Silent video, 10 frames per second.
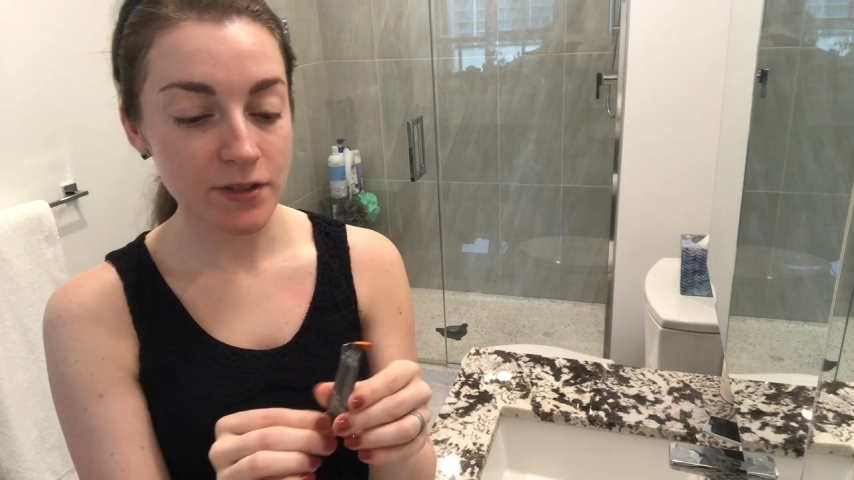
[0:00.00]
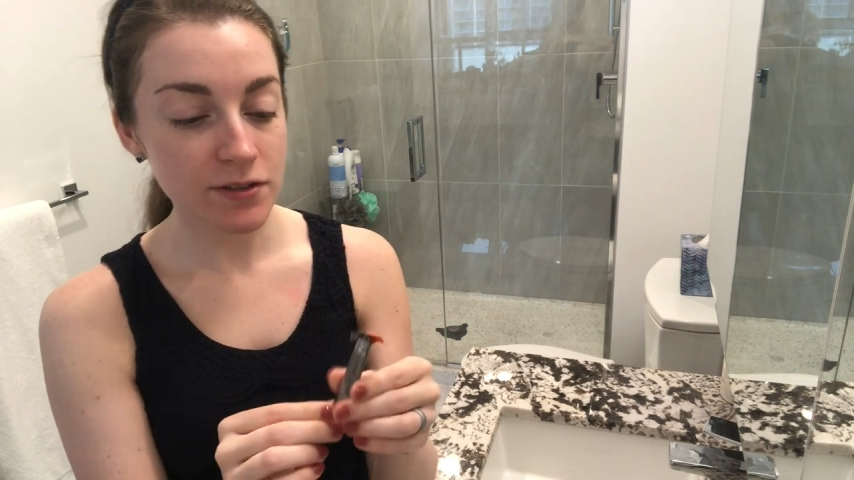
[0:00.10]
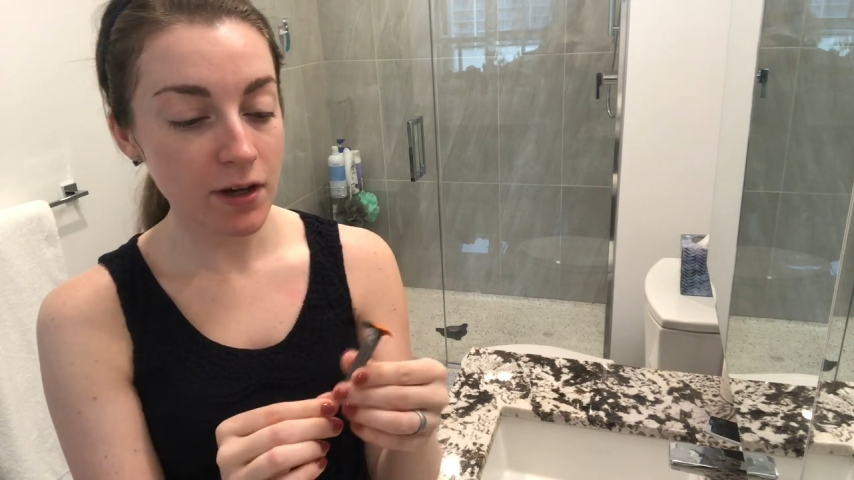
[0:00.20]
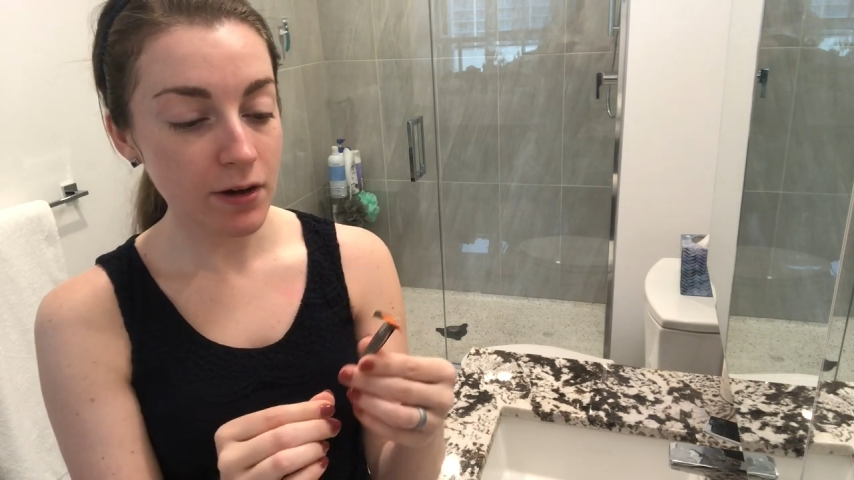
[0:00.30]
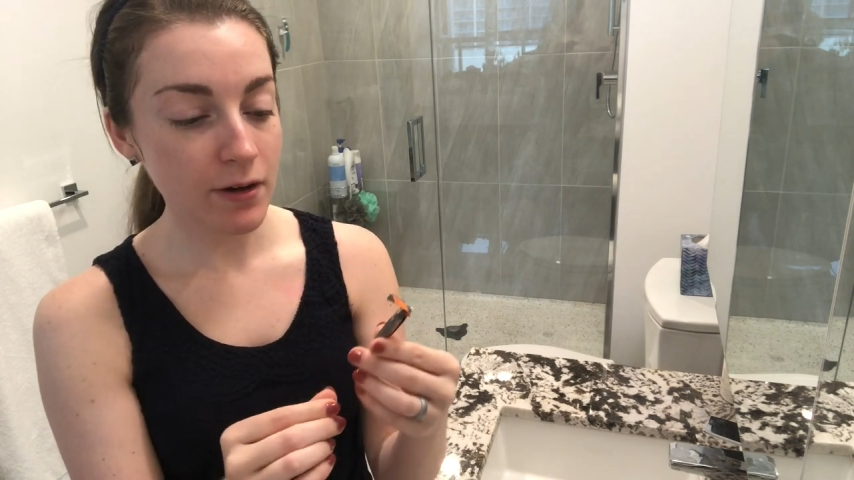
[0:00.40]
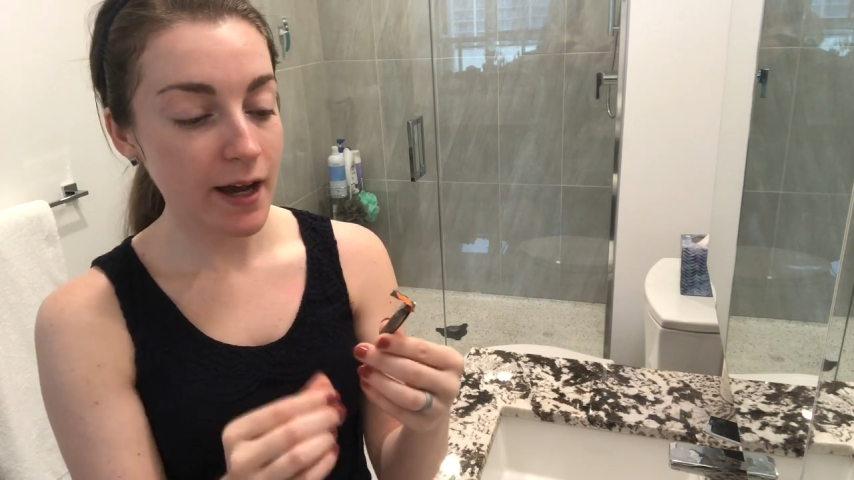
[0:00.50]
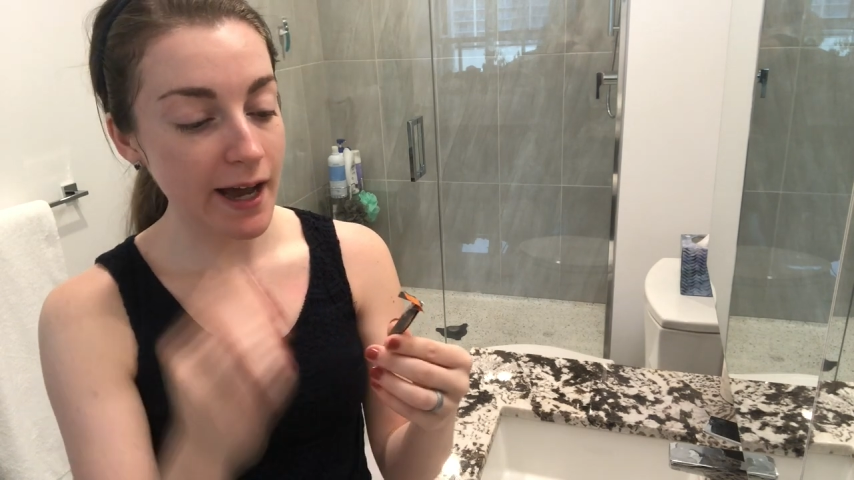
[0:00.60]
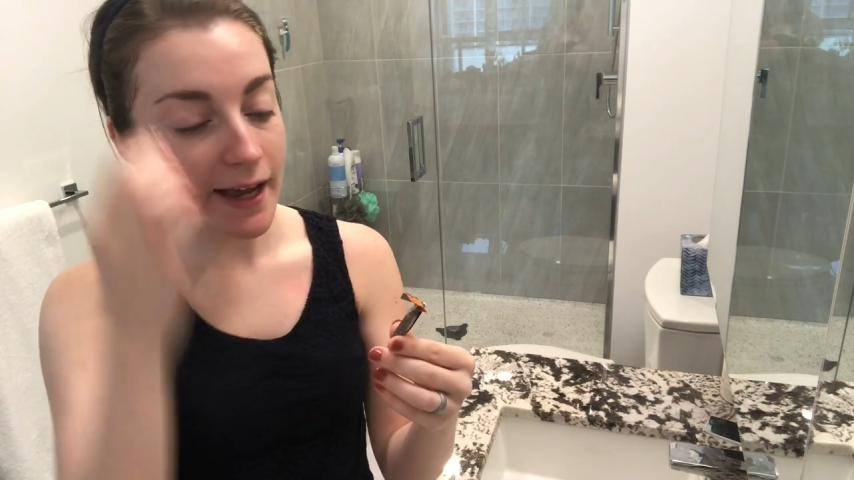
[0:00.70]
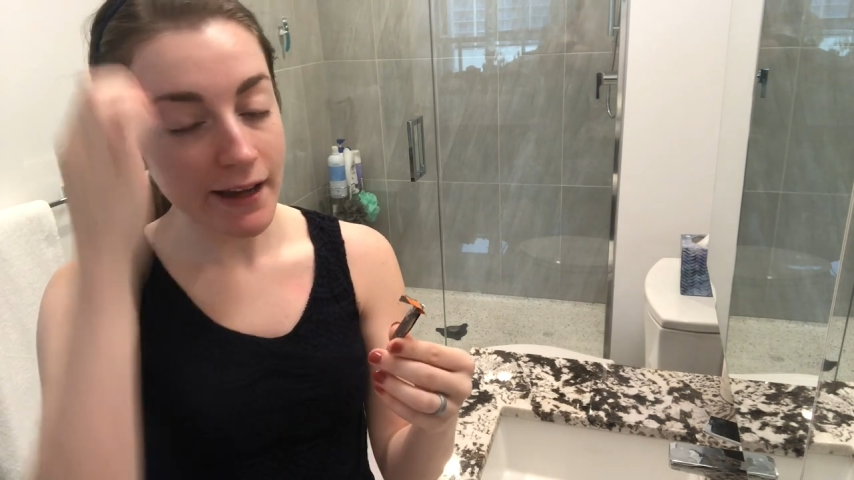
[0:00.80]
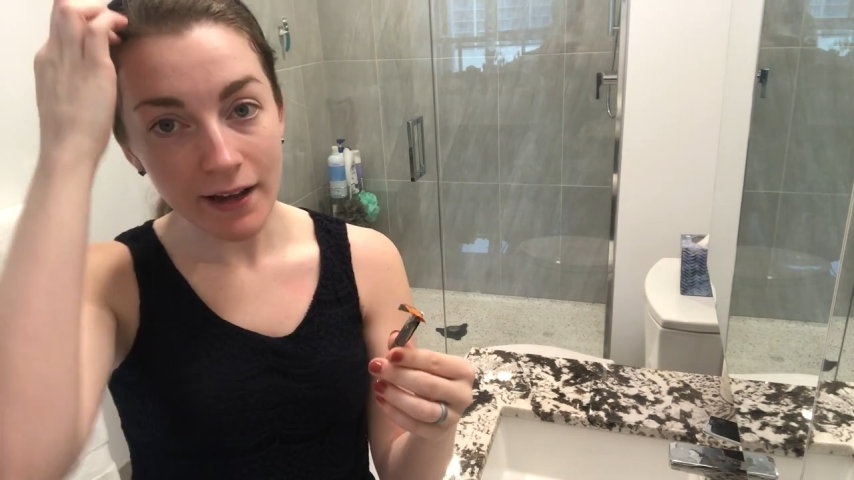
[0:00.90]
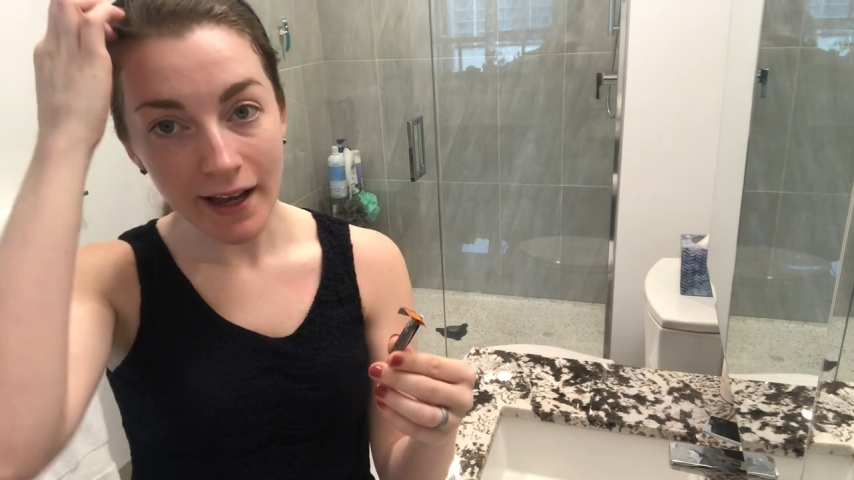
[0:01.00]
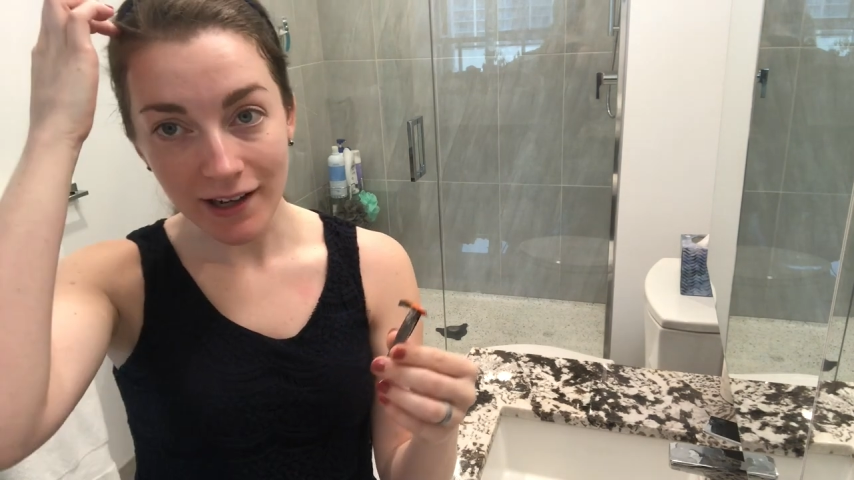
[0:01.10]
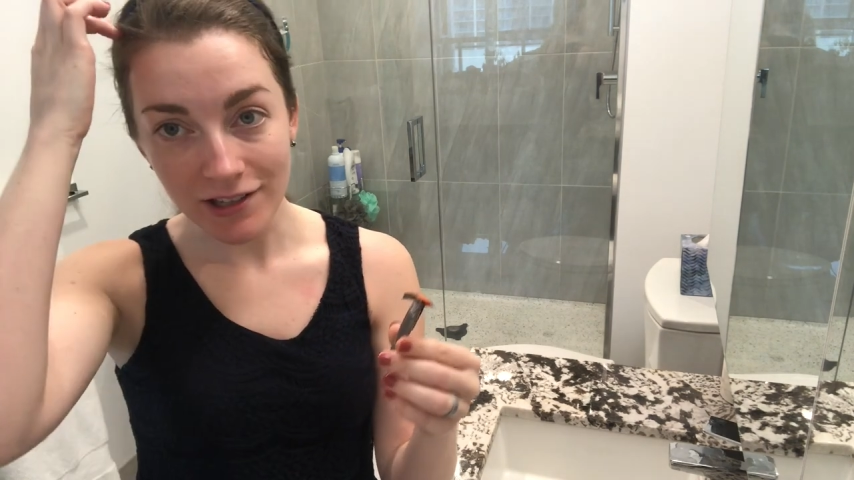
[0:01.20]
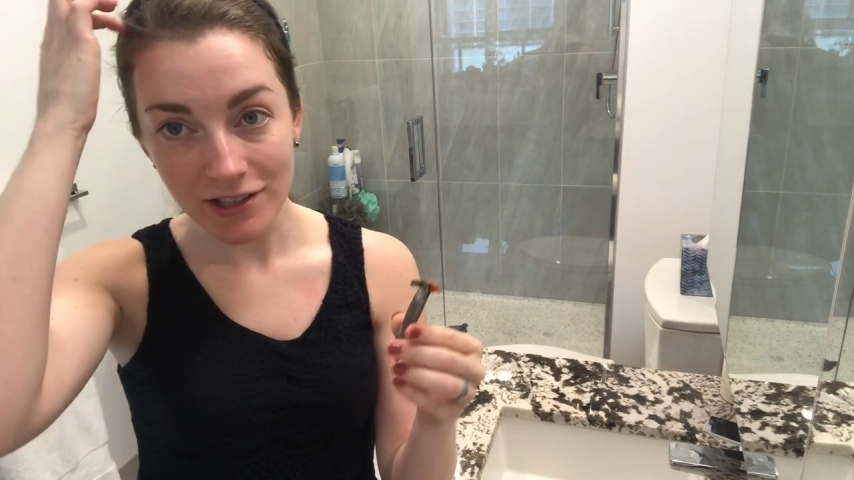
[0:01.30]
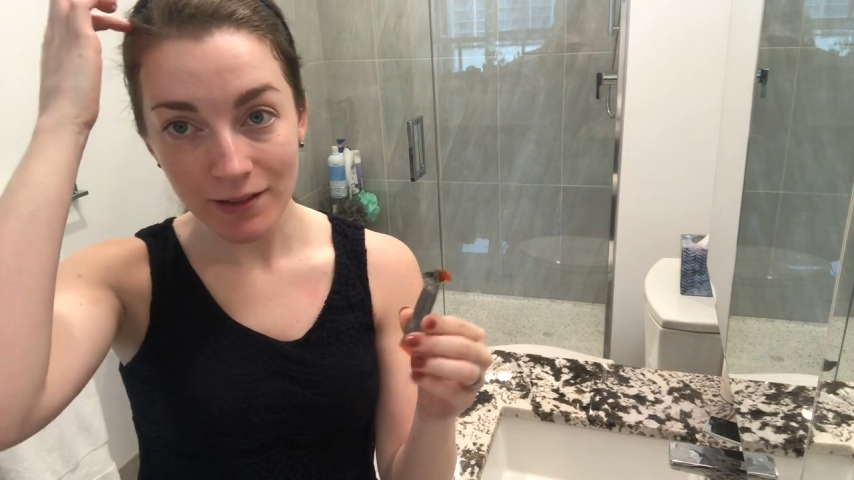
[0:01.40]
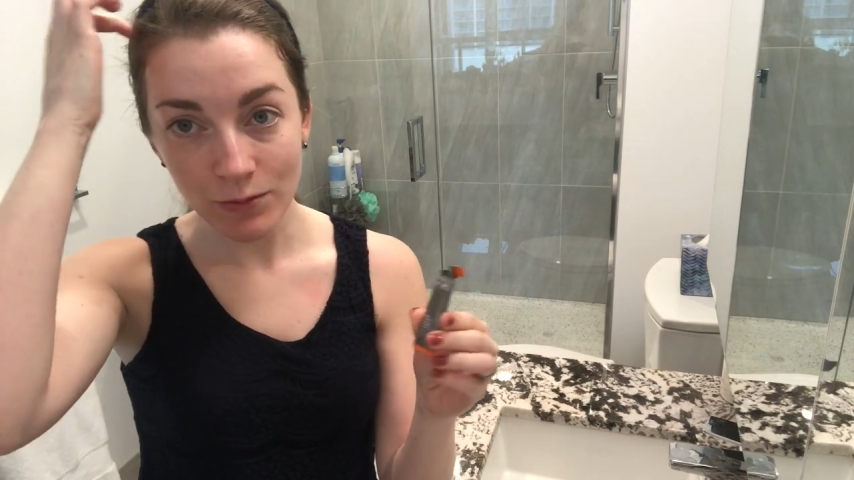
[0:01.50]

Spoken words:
So I actually